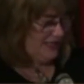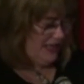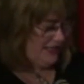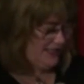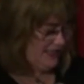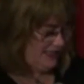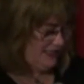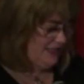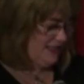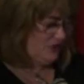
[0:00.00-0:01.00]
in our cities.
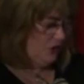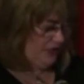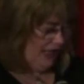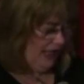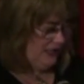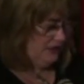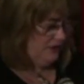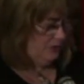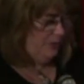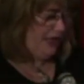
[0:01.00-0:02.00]
This is not art.
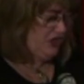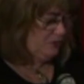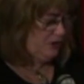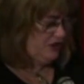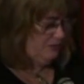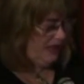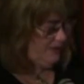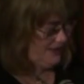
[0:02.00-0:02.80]
The punishment may be